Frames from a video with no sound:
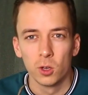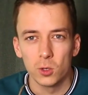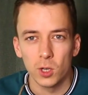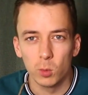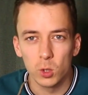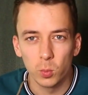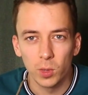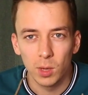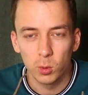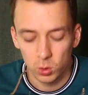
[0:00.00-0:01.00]
So yeah, we should be
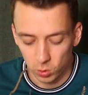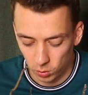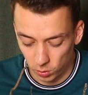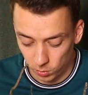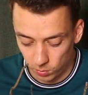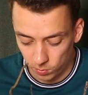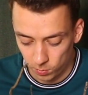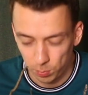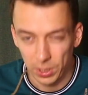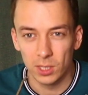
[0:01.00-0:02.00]
able to
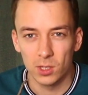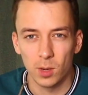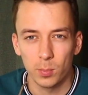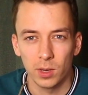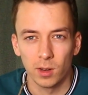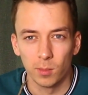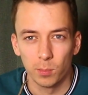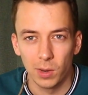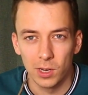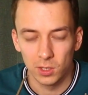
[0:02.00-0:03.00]
pick this up and
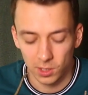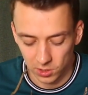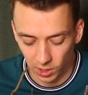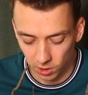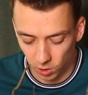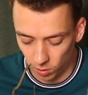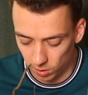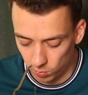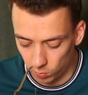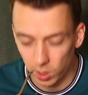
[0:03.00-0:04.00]
place it inside the
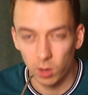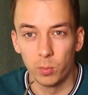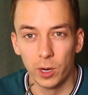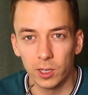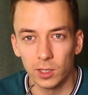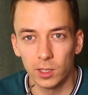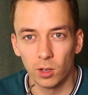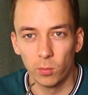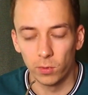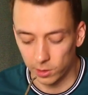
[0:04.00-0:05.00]
aquarium without breaking it,
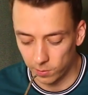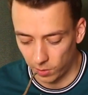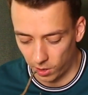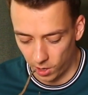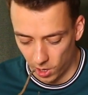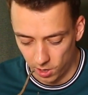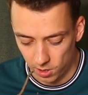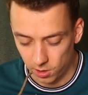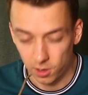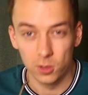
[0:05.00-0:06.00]
hopefully.
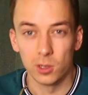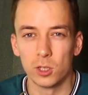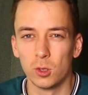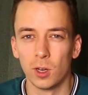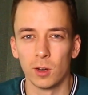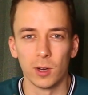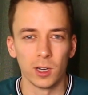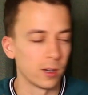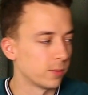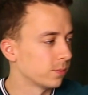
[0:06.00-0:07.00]
So let's do that right
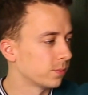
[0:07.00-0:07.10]
now.